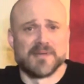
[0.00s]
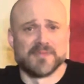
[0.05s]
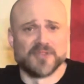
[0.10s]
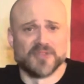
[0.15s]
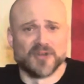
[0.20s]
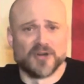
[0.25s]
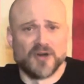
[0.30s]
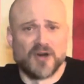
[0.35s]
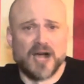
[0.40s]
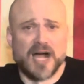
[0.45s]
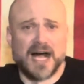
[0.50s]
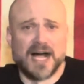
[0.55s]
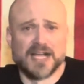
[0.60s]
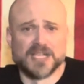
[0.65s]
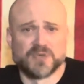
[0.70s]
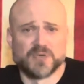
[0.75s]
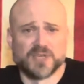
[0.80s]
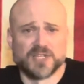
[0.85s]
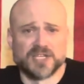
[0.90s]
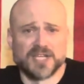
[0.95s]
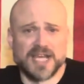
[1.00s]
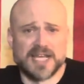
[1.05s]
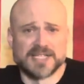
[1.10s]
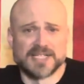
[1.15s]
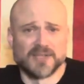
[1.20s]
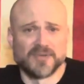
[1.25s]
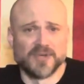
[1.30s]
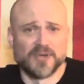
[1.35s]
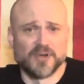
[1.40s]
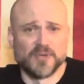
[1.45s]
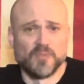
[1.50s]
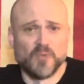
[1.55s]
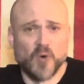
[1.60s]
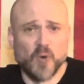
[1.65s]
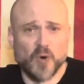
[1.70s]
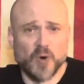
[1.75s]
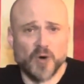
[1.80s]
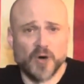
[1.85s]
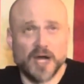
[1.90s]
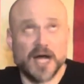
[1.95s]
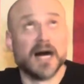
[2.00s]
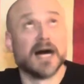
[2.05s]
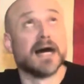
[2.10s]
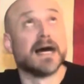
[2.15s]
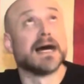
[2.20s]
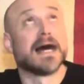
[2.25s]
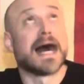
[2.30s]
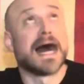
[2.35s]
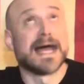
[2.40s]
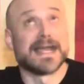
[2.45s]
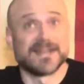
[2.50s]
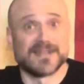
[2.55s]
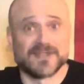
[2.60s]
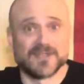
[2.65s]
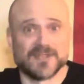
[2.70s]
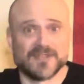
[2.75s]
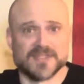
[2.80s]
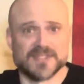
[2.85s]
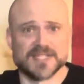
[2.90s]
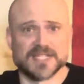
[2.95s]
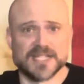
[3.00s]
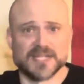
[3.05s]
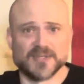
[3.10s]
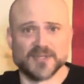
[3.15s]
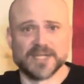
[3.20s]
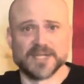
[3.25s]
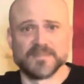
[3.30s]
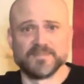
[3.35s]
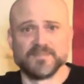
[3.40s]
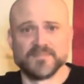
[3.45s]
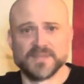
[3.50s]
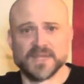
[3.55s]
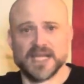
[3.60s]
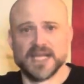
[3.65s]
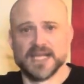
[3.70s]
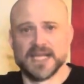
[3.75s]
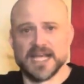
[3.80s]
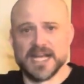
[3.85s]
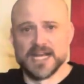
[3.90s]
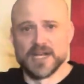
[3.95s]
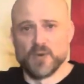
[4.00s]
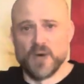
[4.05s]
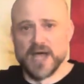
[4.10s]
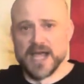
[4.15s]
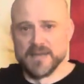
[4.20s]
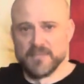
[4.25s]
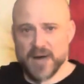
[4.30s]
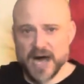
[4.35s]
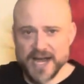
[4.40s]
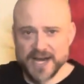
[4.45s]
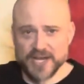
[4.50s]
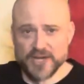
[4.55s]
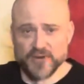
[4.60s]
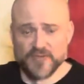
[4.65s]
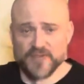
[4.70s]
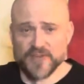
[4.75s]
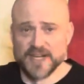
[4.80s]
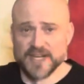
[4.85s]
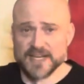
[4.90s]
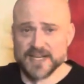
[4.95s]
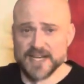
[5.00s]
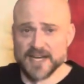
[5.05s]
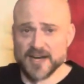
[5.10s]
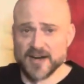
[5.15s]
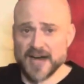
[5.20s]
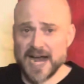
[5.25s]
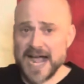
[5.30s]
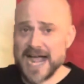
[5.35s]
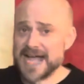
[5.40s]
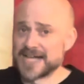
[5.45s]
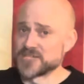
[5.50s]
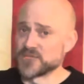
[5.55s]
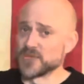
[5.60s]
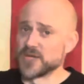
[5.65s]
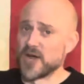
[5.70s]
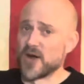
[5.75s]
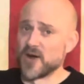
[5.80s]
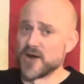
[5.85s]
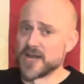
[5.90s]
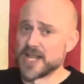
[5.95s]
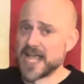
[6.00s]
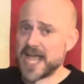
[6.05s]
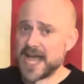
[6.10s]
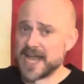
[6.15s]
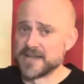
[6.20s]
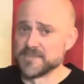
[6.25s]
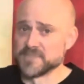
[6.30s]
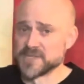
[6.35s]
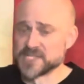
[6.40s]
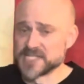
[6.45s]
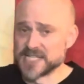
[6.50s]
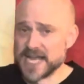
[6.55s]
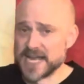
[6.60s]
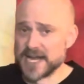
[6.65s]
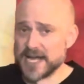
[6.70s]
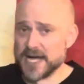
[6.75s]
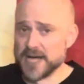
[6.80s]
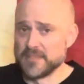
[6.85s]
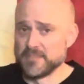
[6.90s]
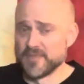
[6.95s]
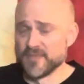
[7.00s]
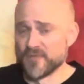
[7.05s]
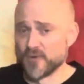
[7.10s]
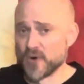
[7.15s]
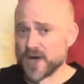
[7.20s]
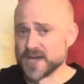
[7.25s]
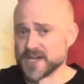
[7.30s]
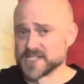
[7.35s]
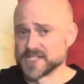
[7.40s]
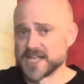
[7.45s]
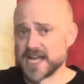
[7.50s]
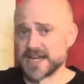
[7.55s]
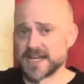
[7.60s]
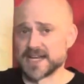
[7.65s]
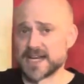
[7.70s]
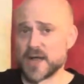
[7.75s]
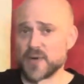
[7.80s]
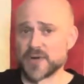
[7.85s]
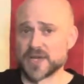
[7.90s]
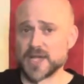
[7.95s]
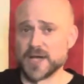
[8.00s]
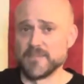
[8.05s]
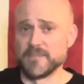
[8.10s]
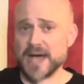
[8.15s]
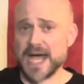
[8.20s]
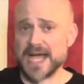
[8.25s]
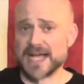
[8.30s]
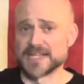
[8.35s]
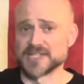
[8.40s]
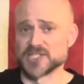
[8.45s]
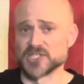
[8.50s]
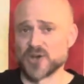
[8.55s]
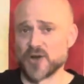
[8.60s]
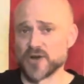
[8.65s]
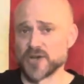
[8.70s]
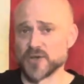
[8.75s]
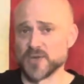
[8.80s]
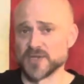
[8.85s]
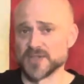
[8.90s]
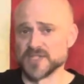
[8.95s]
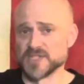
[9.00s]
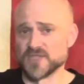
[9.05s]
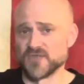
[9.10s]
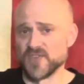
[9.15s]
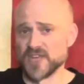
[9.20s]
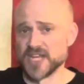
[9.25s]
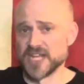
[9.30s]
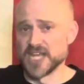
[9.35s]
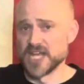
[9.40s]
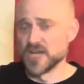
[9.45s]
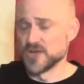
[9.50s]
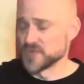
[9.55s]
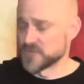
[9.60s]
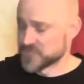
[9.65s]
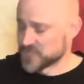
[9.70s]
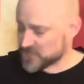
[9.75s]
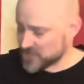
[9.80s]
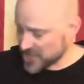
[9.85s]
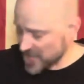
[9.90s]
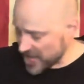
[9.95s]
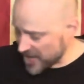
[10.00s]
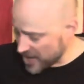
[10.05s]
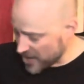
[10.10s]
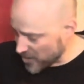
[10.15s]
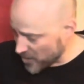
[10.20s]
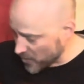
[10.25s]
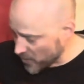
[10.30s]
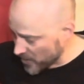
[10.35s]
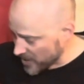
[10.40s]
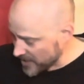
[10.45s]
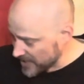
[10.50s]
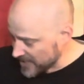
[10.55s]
in the garage, which has a little more height to the ceiling. Anyway, Monty will fit in here. I actually already had him set up before I decided I would come back and start doing these videos. So